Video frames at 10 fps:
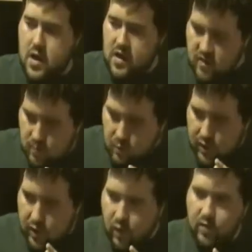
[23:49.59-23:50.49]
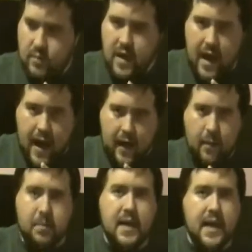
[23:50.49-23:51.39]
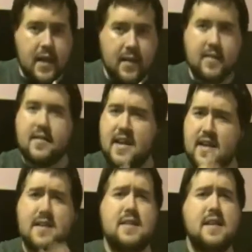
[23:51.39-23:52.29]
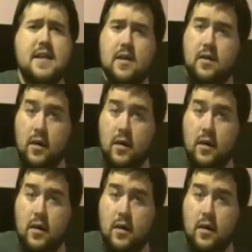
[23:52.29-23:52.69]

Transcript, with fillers: it smoothly goes from A to B to C to D,